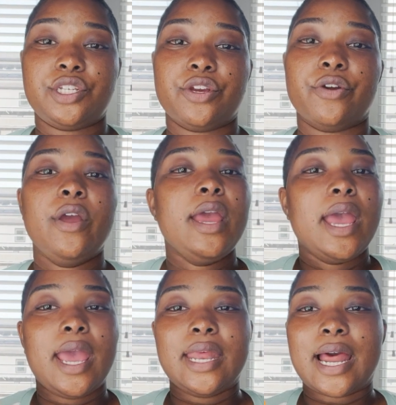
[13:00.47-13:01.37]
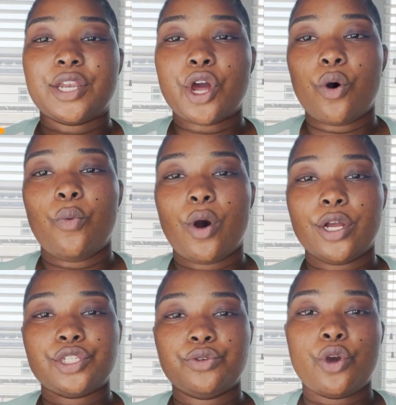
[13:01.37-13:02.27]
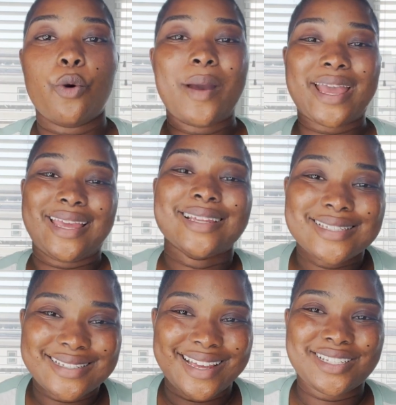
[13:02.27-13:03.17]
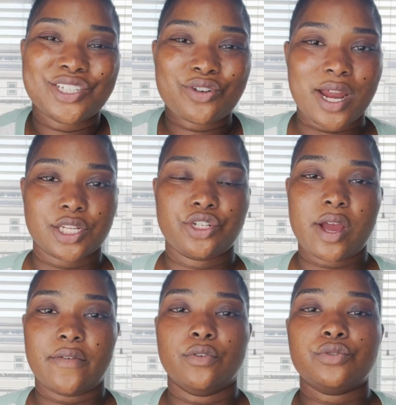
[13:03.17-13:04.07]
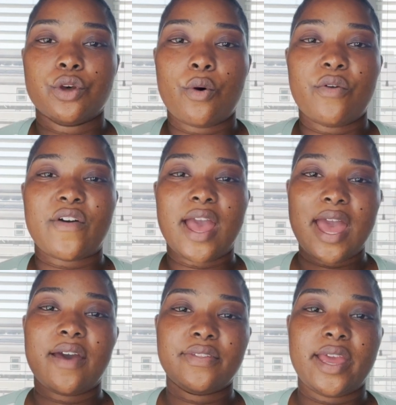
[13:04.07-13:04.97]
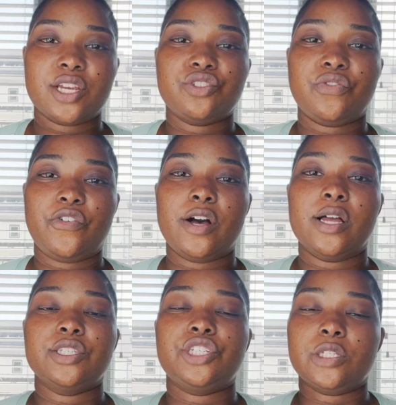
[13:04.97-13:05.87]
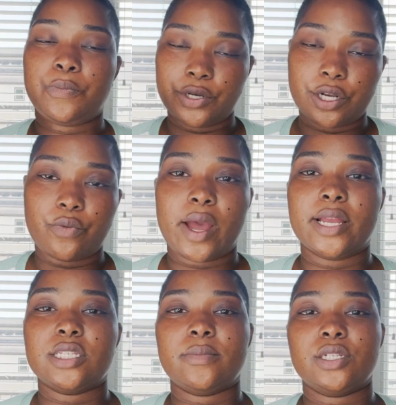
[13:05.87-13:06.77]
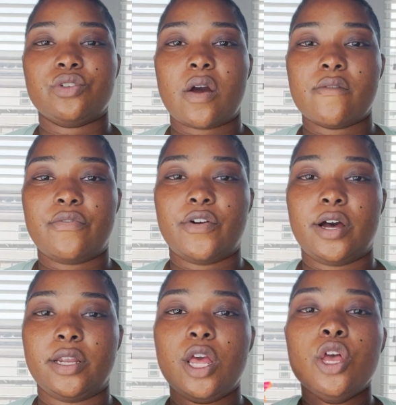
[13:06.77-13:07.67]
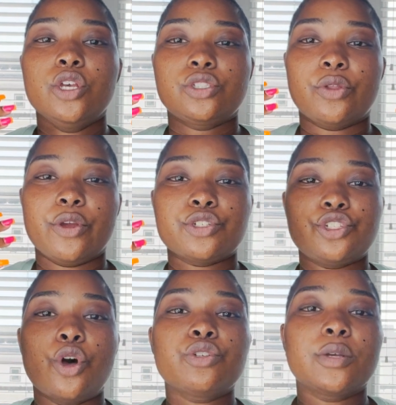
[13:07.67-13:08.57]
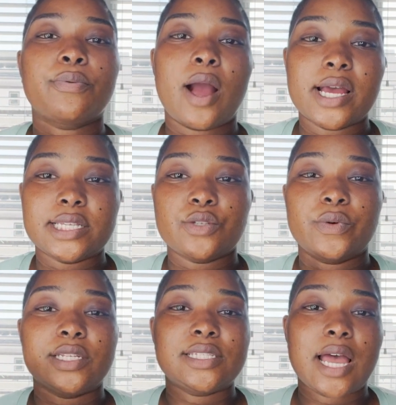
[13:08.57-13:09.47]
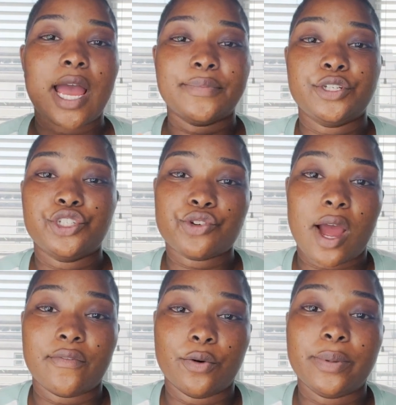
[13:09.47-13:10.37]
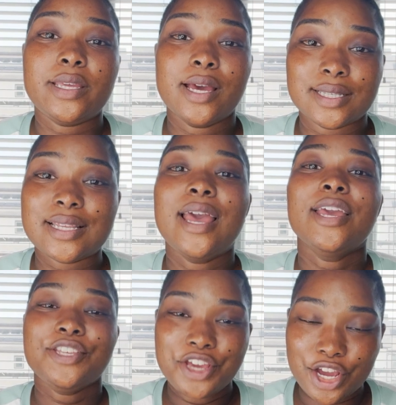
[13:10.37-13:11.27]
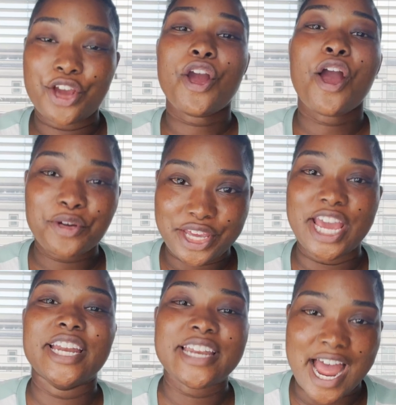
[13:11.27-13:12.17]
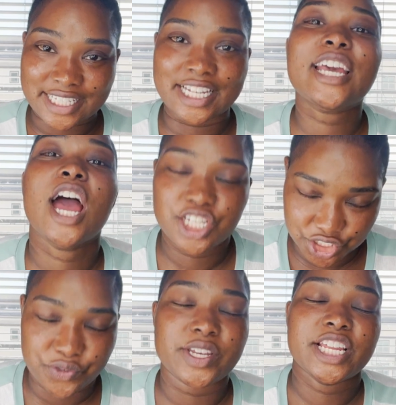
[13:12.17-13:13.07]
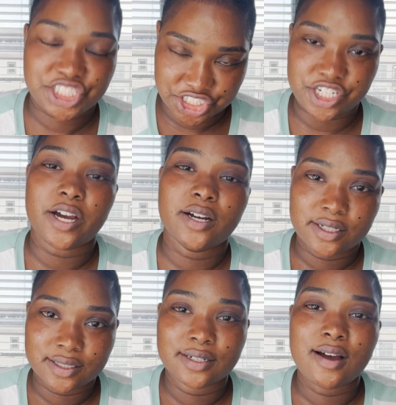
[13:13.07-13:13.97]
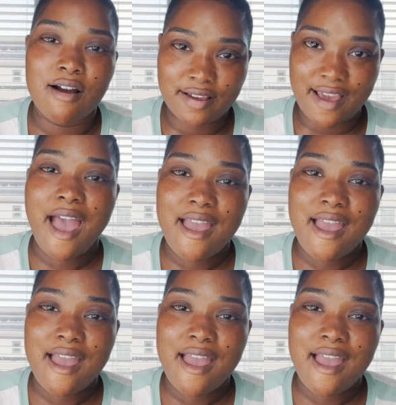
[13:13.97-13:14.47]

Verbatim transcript: year, and I don't want to go back into debt to try to travel. So if I have the extra funds, just put it away into my travel fund so there's no surprises when it's time to travel because your girl getting out the country this year, okay?